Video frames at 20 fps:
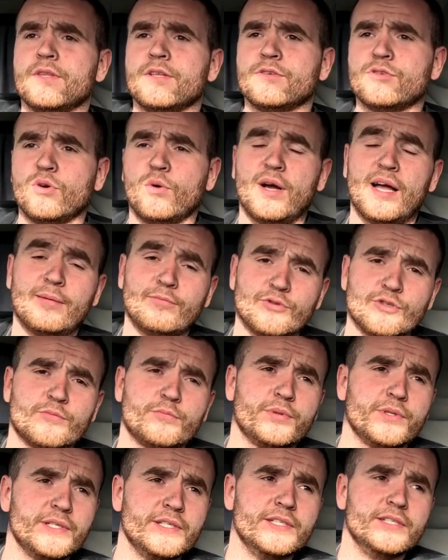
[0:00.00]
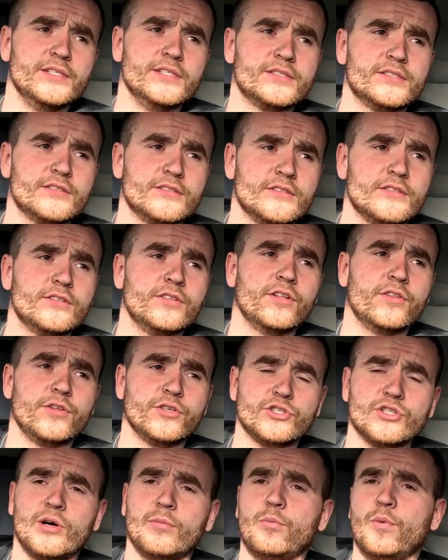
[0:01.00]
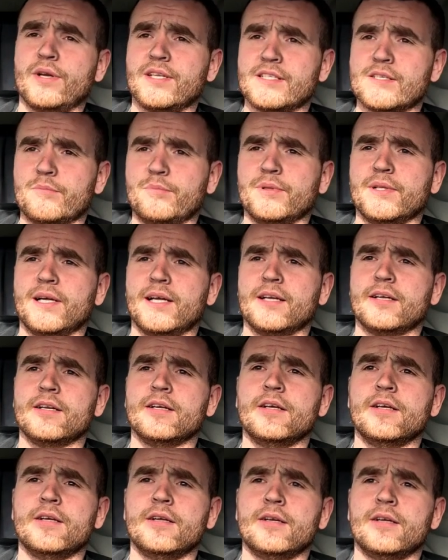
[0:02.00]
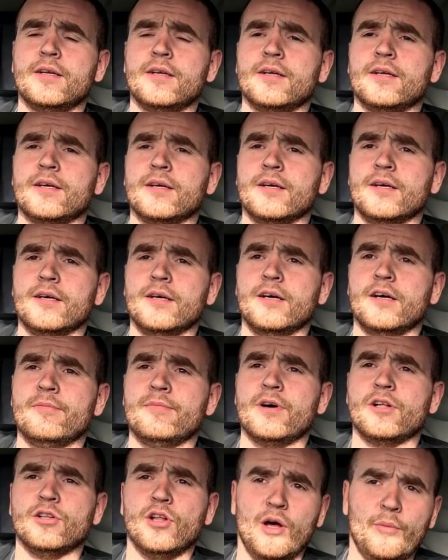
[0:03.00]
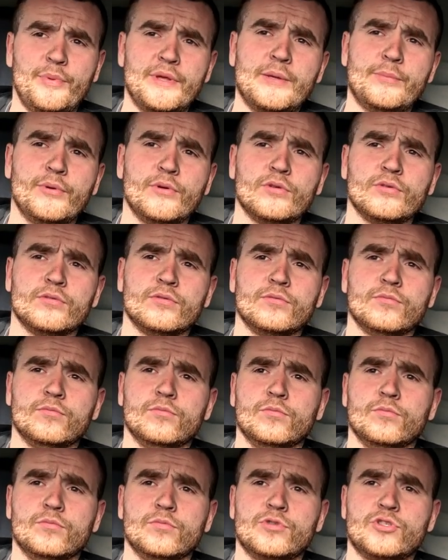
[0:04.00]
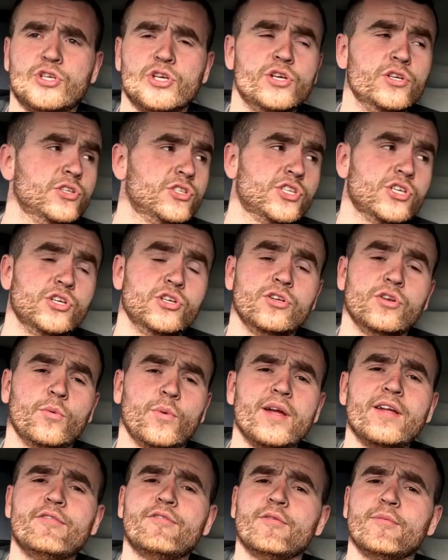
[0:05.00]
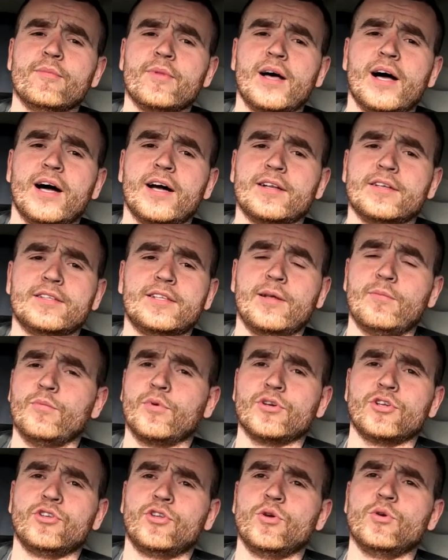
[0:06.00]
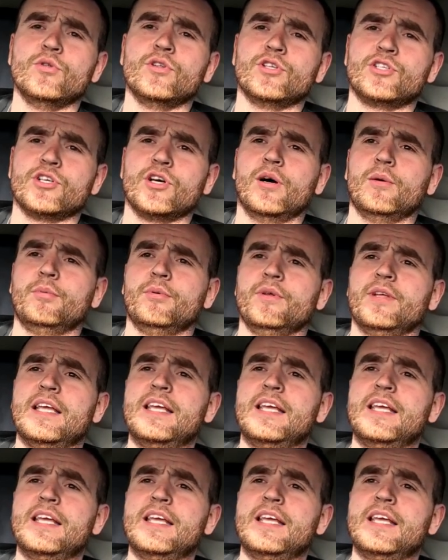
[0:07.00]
So I am just pleased that the job went to plan. A lot of people turned away from that, didn't want to do the job.